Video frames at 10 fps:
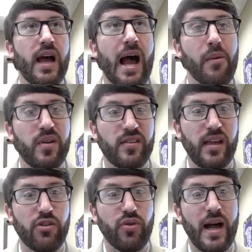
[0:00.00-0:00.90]
I would
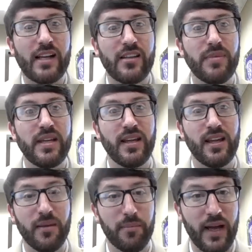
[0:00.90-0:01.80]
say try to be
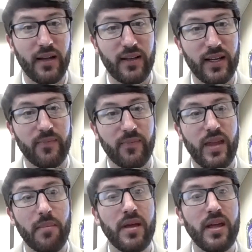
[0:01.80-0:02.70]
compelling
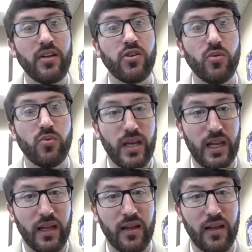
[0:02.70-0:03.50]
and be unique,